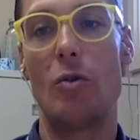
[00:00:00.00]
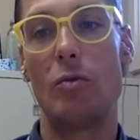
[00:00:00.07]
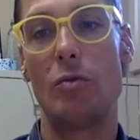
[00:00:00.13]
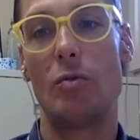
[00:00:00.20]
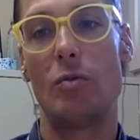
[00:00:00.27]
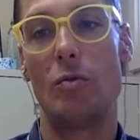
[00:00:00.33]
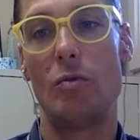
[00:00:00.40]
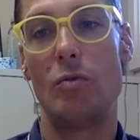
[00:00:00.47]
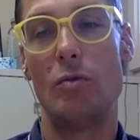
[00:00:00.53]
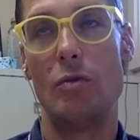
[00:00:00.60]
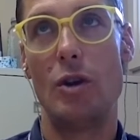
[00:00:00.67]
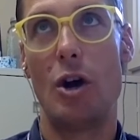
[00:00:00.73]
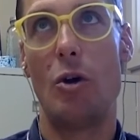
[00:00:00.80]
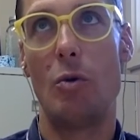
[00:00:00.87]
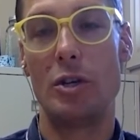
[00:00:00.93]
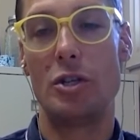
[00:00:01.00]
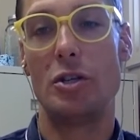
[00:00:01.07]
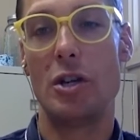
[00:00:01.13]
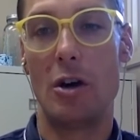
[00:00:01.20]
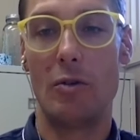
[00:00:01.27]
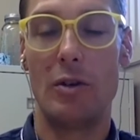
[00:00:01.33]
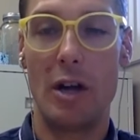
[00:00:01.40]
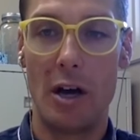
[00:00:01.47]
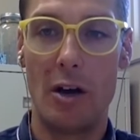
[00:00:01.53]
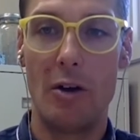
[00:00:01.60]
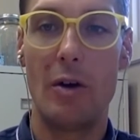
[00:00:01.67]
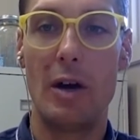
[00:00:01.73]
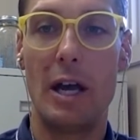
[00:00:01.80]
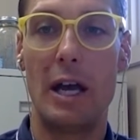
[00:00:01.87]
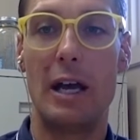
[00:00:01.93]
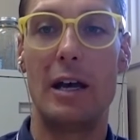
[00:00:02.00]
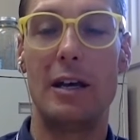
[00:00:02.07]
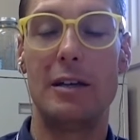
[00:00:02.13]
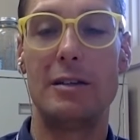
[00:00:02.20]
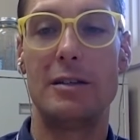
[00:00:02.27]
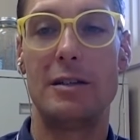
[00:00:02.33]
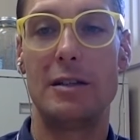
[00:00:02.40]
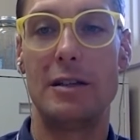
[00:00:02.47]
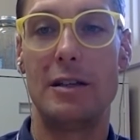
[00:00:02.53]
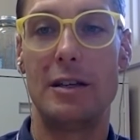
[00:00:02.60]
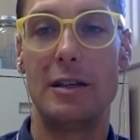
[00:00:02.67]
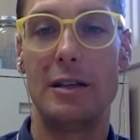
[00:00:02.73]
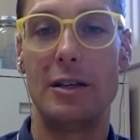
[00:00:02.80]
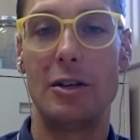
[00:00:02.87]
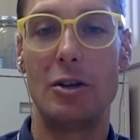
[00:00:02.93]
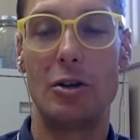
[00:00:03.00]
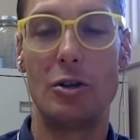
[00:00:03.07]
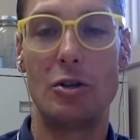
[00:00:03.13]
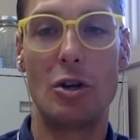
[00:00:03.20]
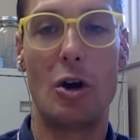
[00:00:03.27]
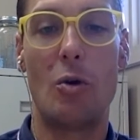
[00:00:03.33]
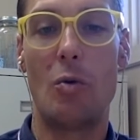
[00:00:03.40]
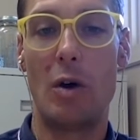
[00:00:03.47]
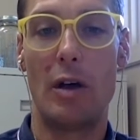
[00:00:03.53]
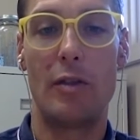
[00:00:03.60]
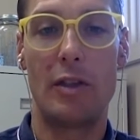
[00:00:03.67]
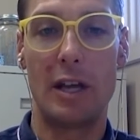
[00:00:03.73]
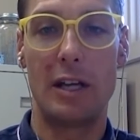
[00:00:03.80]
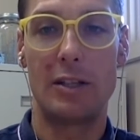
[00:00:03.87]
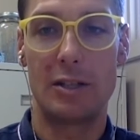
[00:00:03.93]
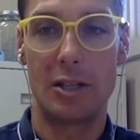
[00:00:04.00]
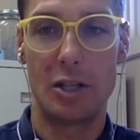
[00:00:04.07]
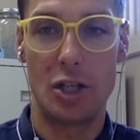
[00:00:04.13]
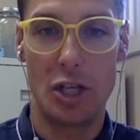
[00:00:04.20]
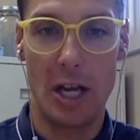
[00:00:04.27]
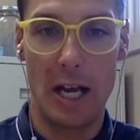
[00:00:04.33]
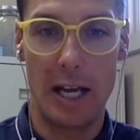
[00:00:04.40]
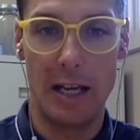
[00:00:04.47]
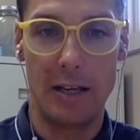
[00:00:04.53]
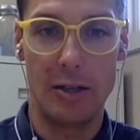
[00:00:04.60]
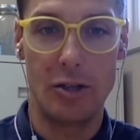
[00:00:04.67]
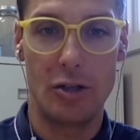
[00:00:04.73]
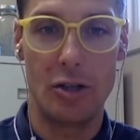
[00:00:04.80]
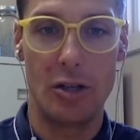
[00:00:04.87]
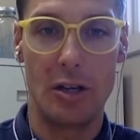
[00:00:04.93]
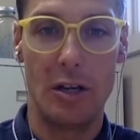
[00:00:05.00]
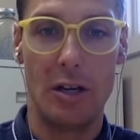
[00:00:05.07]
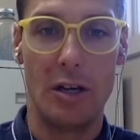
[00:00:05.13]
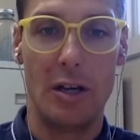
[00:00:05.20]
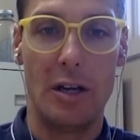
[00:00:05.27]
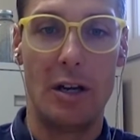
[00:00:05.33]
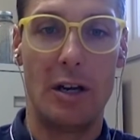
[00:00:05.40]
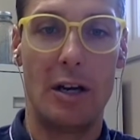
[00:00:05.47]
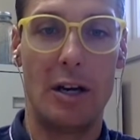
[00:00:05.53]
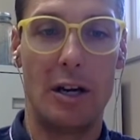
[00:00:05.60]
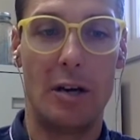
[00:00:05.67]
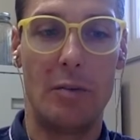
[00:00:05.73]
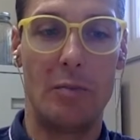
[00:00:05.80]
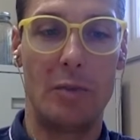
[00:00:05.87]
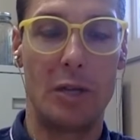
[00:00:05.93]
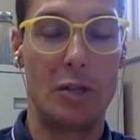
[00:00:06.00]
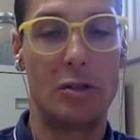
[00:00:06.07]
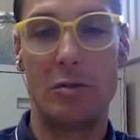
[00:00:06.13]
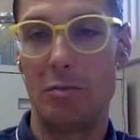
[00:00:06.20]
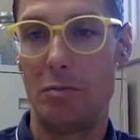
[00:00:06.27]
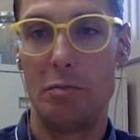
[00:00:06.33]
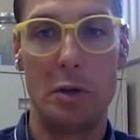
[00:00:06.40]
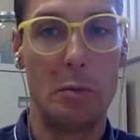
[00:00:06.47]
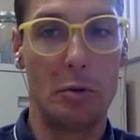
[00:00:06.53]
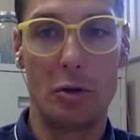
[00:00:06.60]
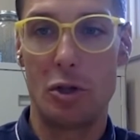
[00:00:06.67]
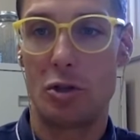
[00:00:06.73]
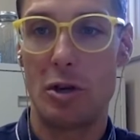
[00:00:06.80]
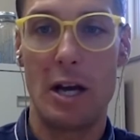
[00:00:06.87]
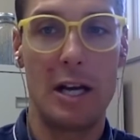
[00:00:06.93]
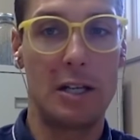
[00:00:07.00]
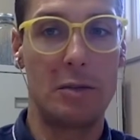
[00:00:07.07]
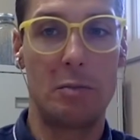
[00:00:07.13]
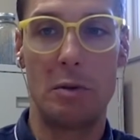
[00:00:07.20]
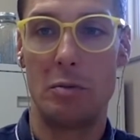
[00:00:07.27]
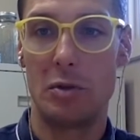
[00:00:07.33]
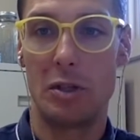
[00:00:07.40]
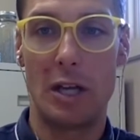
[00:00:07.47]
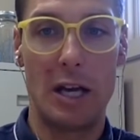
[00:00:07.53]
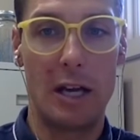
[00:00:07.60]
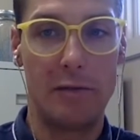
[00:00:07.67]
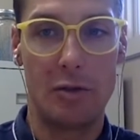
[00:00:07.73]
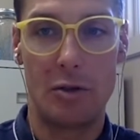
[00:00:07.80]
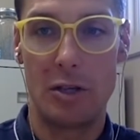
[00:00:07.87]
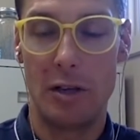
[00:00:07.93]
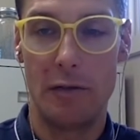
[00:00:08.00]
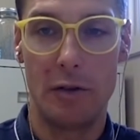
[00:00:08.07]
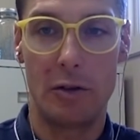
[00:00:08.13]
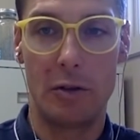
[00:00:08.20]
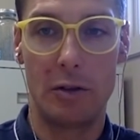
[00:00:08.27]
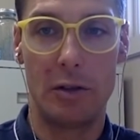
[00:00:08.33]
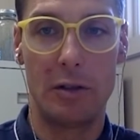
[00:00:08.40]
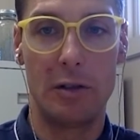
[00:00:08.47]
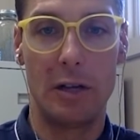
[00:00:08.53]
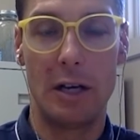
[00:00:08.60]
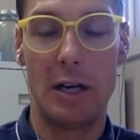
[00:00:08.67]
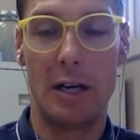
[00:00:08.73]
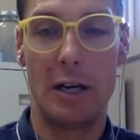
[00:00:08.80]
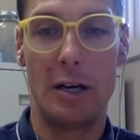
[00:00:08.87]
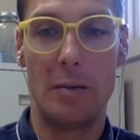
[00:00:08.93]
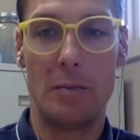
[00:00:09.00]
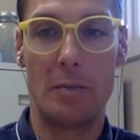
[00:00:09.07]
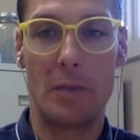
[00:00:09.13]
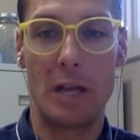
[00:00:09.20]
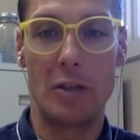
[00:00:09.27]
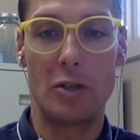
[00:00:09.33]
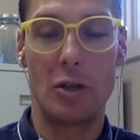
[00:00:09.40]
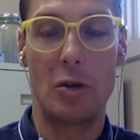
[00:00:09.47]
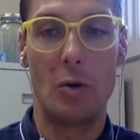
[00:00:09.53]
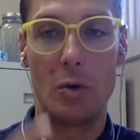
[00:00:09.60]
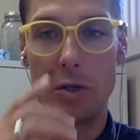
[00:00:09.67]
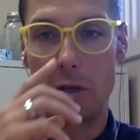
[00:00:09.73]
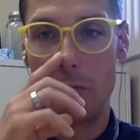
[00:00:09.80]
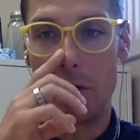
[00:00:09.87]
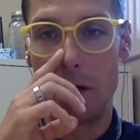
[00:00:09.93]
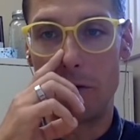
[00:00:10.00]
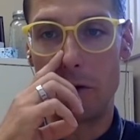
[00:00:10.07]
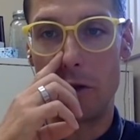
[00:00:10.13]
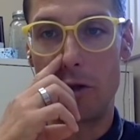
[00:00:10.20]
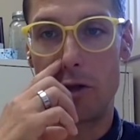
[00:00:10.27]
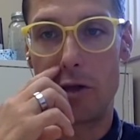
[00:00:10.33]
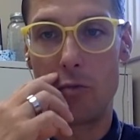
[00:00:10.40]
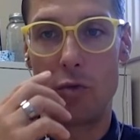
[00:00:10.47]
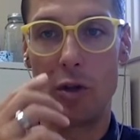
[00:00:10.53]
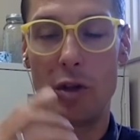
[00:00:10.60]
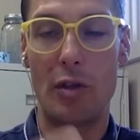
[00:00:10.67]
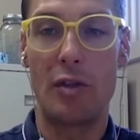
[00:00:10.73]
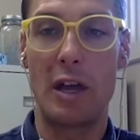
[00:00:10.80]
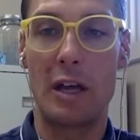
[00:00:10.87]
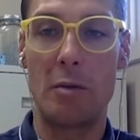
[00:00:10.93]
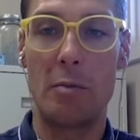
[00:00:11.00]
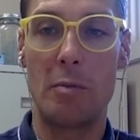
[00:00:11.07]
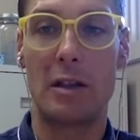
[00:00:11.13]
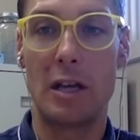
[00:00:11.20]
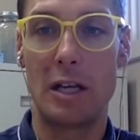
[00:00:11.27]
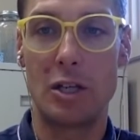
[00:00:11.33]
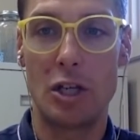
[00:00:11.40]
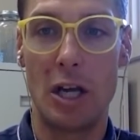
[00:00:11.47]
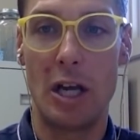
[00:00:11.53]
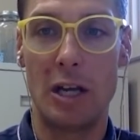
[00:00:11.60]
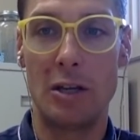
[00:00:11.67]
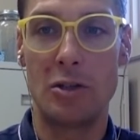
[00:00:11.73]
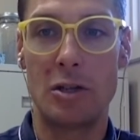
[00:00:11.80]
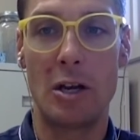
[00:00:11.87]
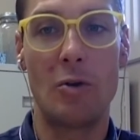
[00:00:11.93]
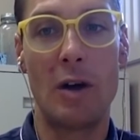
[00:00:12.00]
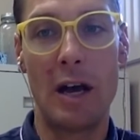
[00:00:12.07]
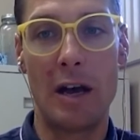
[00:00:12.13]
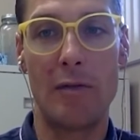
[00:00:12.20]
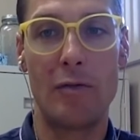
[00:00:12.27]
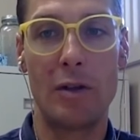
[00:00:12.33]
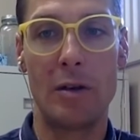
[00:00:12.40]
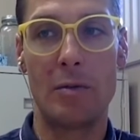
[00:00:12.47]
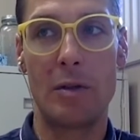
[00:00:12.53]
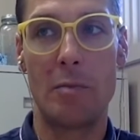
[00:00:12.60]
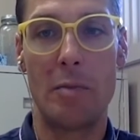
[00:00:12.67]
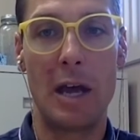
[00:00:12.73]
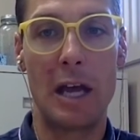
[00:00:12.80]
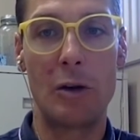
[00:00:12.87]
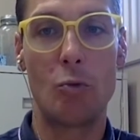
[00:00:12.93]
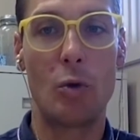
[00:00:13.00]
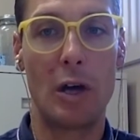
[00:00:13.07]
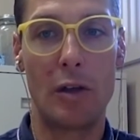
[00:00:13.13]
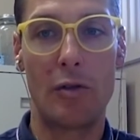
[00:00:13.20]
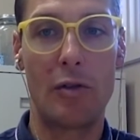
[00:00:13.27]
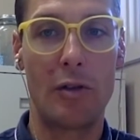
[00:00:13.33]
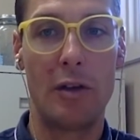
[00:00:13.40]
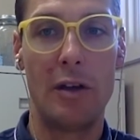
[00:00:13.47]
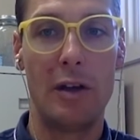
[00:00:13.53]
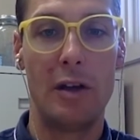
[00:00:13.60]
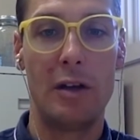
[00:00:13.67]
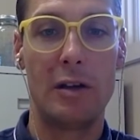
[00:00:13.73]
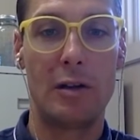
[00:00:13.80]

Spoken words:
You don't know what you don't know, and you don't want things to change because people are stressed. People's lives are difficult, and so to be able to really think about that change, they don't have the bandwidth